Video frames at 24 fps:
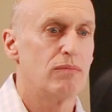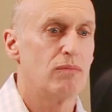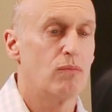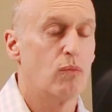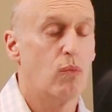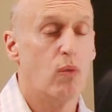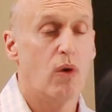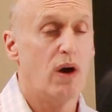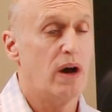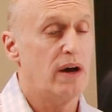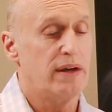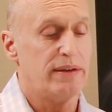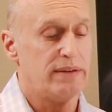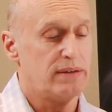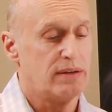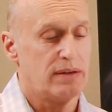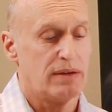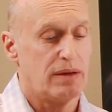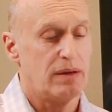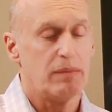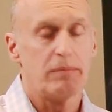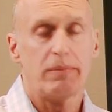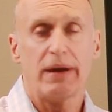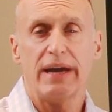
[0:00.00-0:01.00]
One,
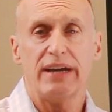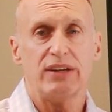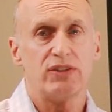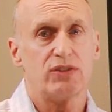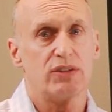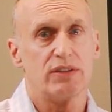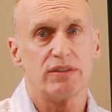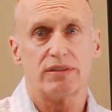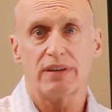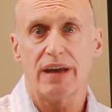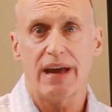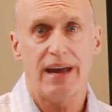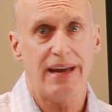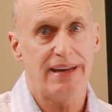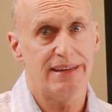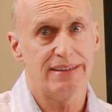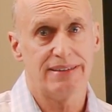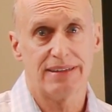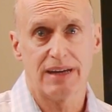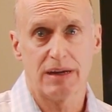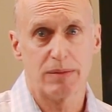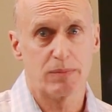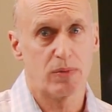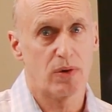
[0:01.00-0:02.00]
patients
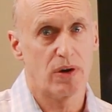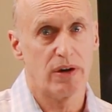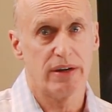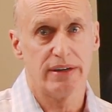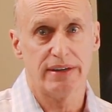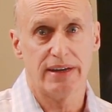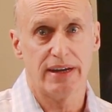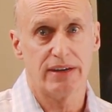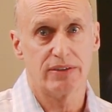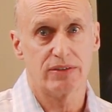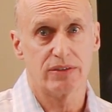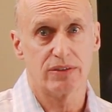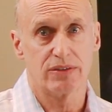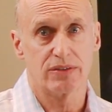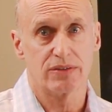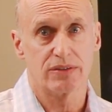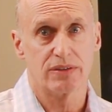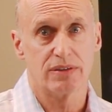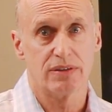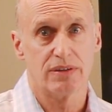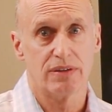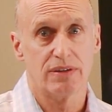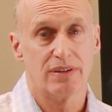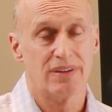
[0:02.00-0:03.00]
hate temporary dentures.
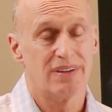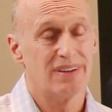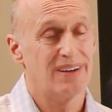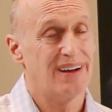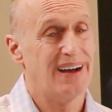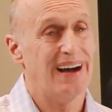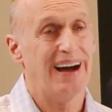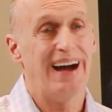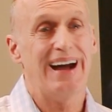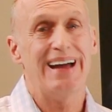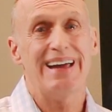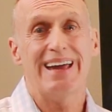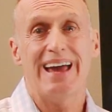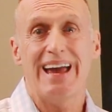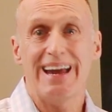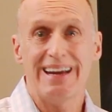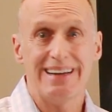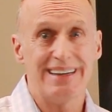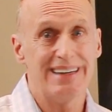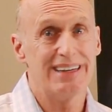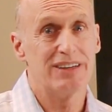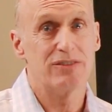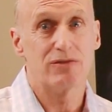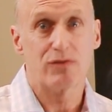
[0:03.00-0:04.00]
I
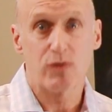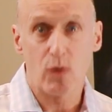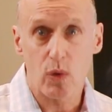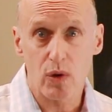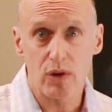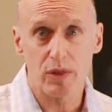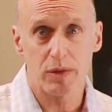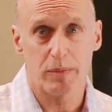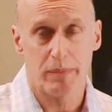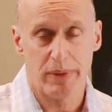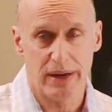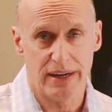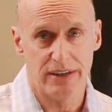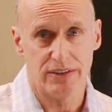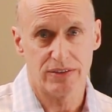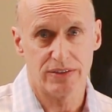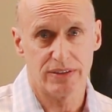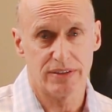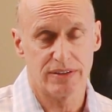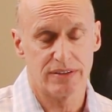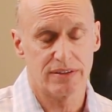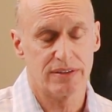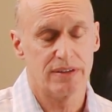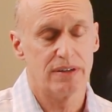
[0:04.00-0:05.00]
hate it for the
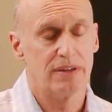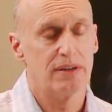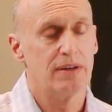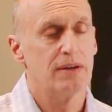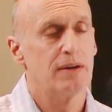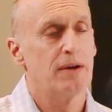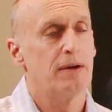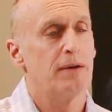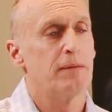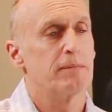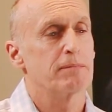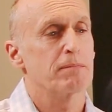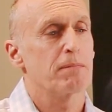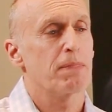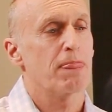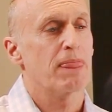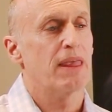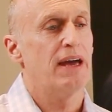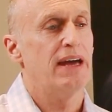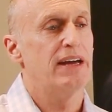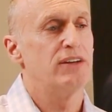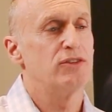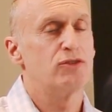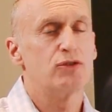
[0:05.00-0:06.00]
patients.
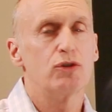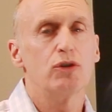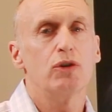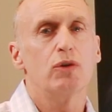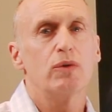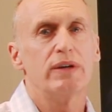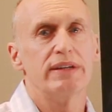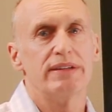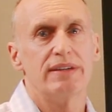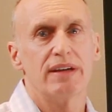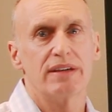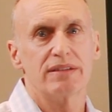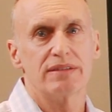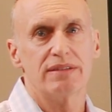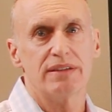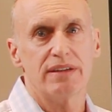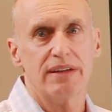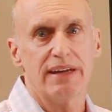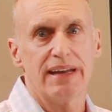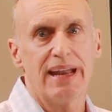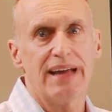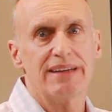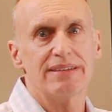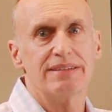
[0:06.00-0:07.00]
And two, it
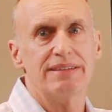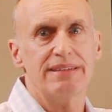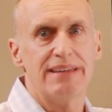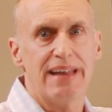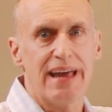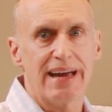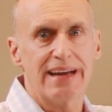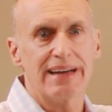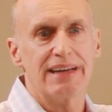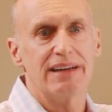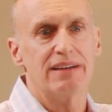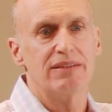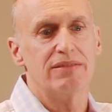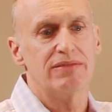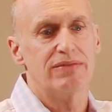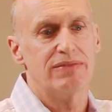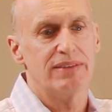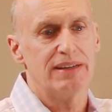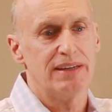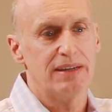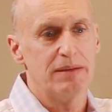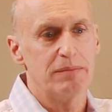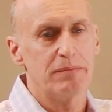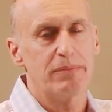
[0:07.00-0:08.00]
has negative
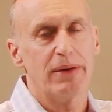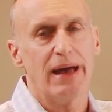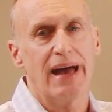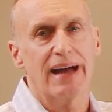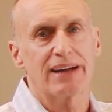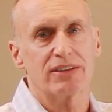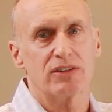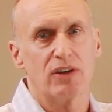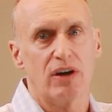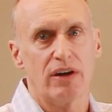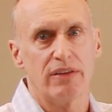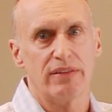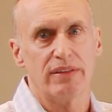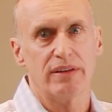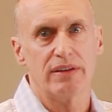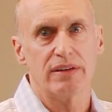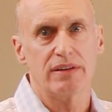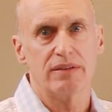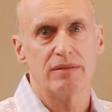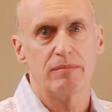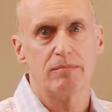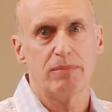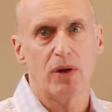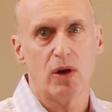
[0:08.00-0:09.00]
impact on
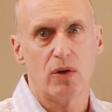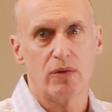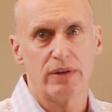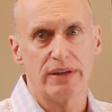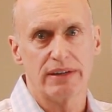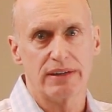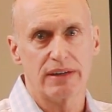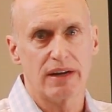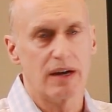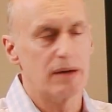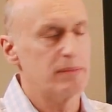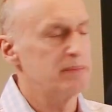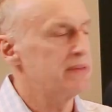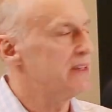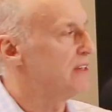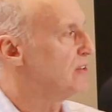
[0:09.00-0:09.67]
the bone and gum